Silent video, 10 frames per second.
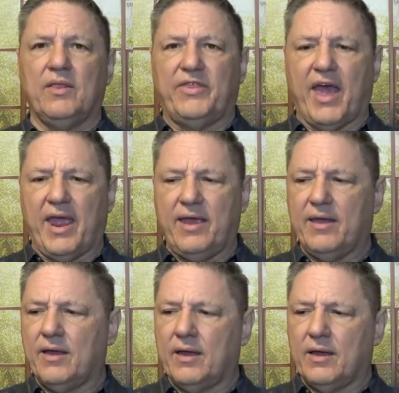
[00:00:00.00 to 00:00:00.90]
they
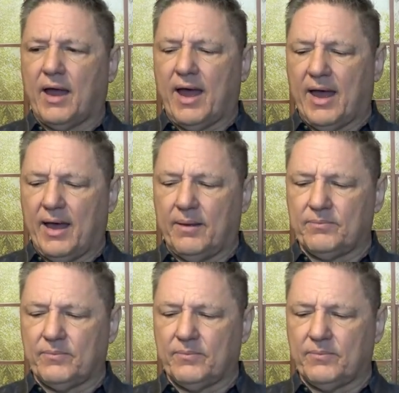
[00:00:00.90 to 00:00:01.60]
uh,